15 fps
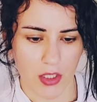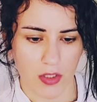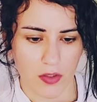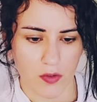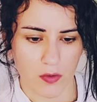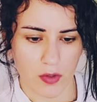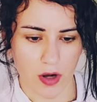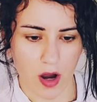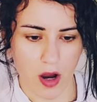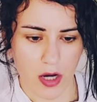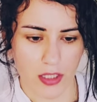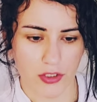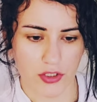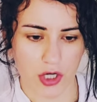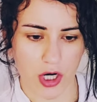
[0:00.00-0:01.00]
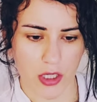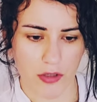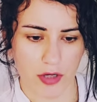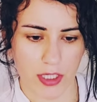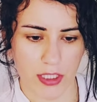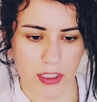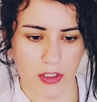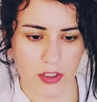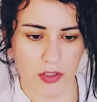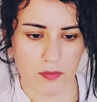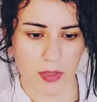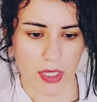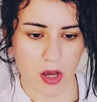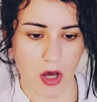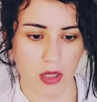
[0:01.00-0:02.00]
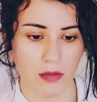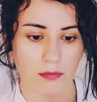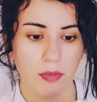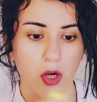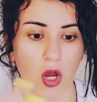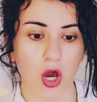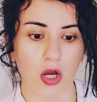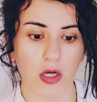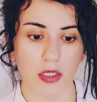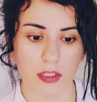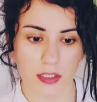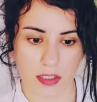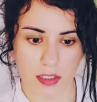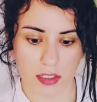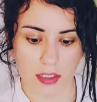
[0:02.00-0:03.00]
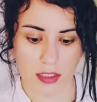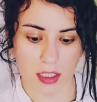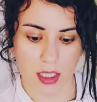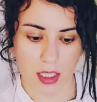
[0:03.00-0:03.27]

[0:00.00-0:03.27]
Your heart chakra needs to be unblocked